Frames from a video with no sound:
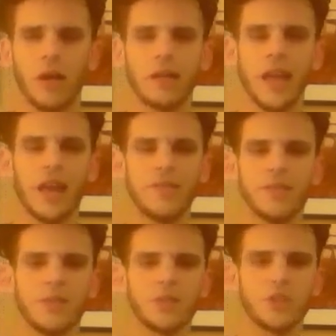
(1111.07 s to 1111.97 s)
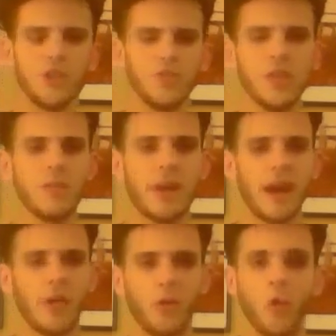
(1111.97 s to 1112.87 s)
Again, this shouldn't be
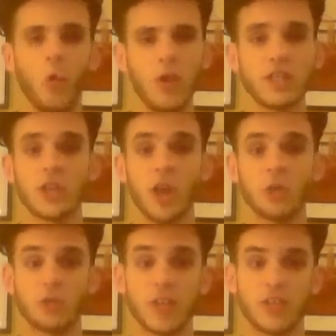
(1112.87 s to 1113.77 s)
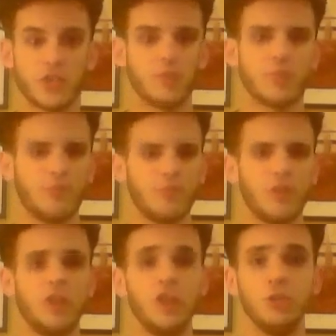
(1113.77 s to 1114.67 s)
about we solve racism.
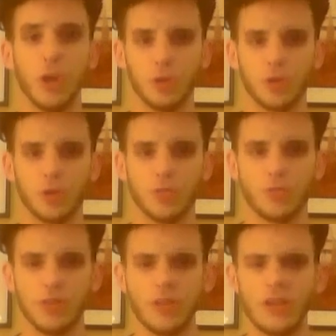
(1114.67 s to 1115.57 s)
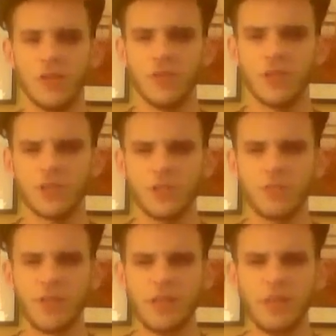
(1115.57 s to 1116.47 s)
You don't. This
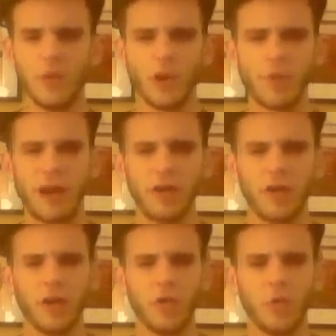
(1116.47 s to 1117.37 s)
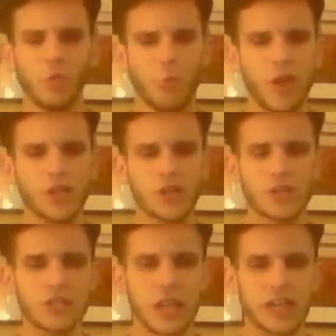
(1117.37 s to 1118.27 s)
should be more about which
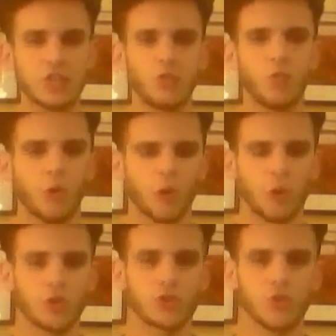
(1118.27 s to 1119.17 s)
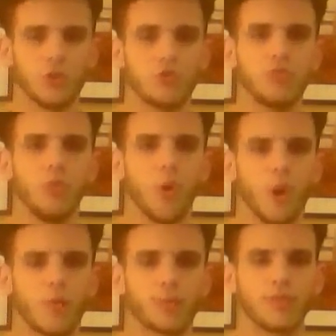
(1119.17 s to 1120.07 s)
side's world shows
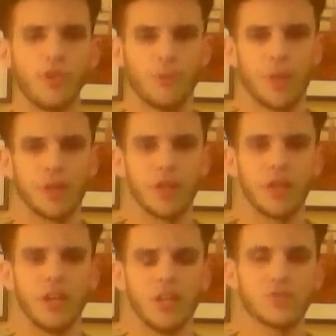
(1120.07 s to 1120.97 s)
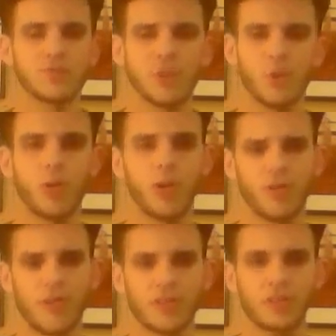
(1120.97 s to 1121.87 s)
more improvement. Is pro
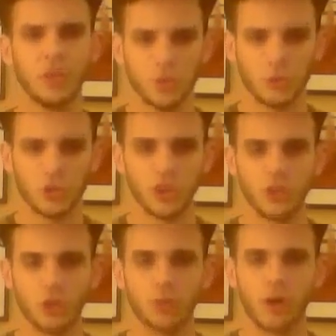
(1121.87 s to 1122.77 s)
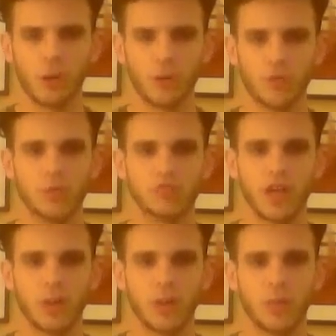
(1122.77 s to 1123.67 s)
part of the solution or part of the
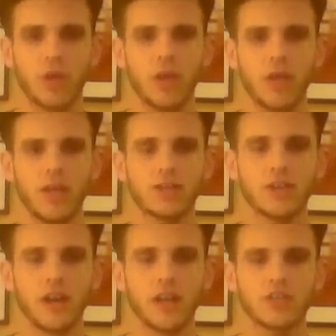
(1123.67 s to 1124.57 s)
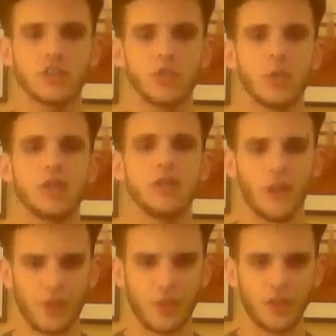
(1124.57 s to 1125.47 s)
problem? Is cons doing
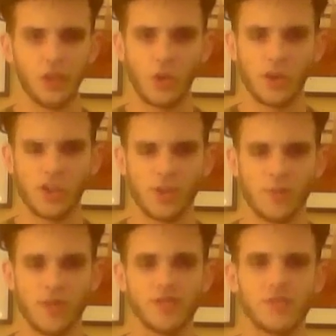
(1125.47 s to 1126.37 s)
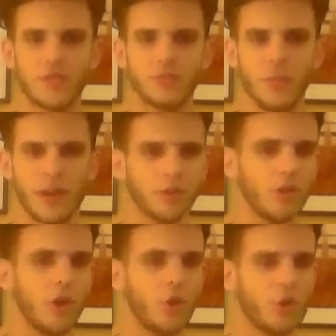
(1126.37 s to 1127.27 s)
nothing going to somehow make things
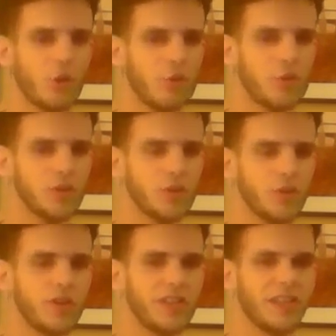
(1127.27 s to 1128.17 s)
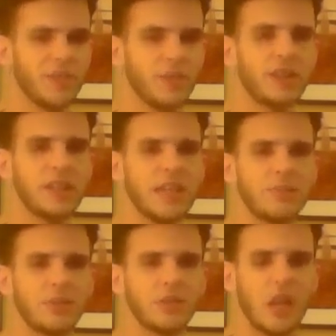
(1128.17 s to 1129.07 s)
better, or go- things going to inevitably
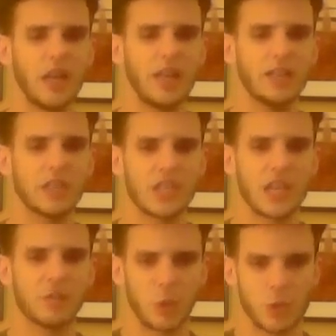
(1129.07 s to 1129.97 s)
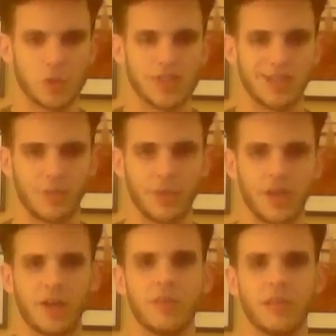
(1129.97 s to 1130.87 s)
keep declining, stay worse, never
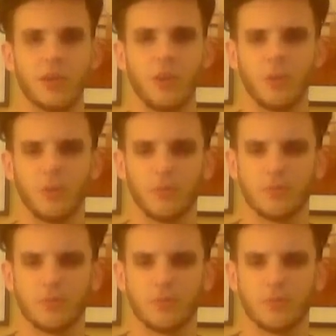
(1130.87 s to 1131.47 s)
become equal?